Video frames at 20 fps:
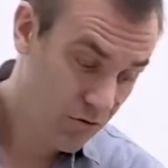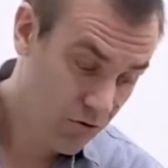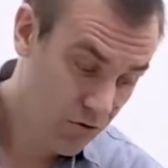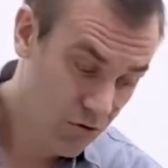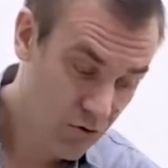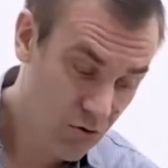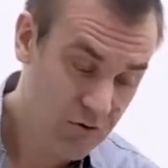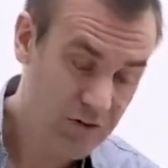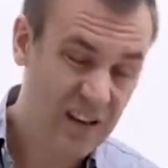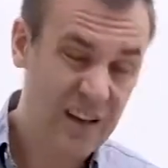
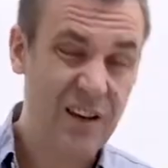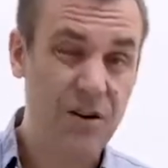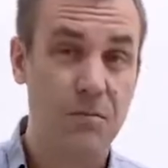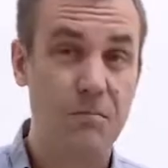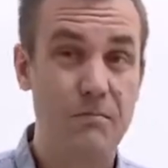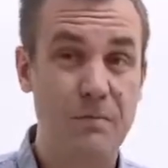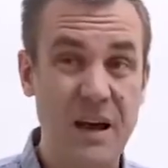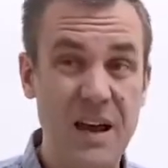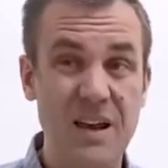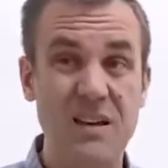using a
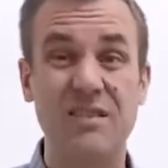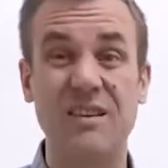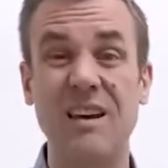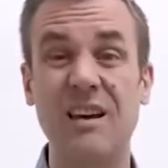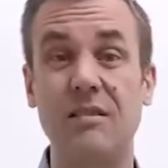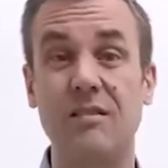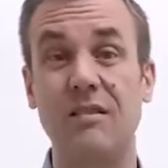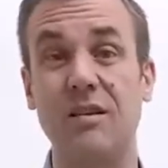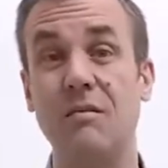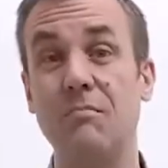
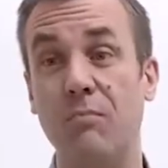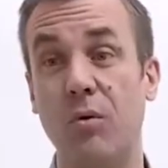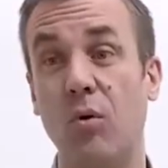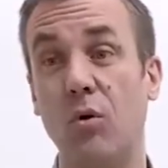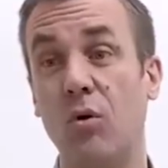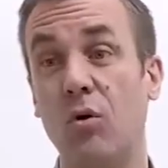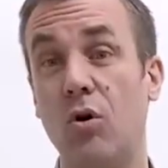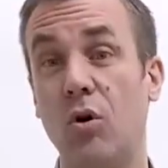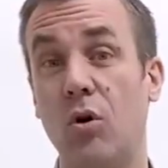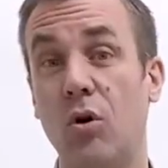basic
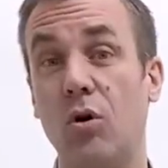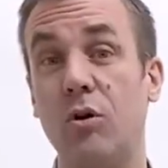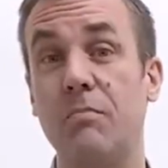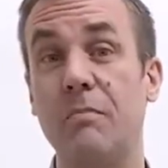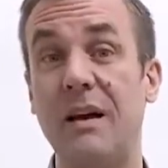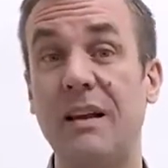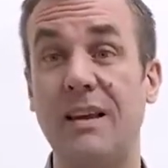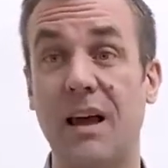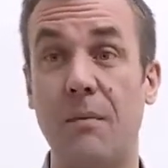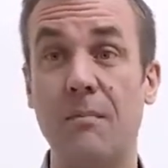simple cork
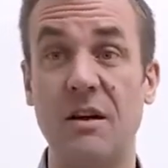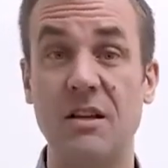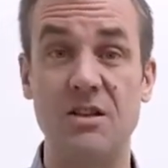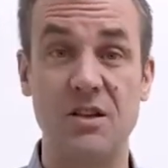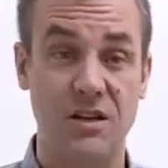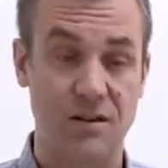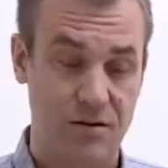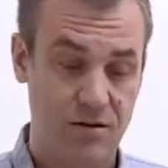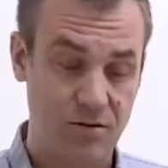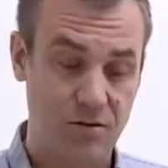may damage
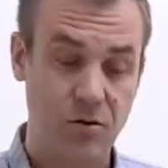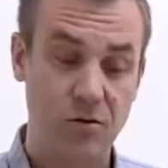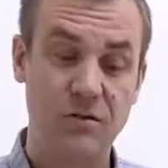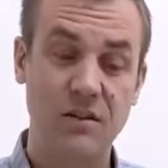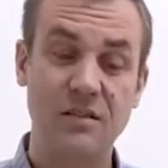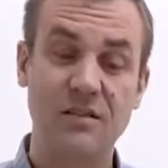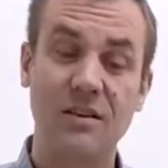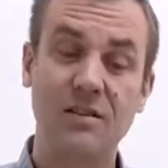it. So this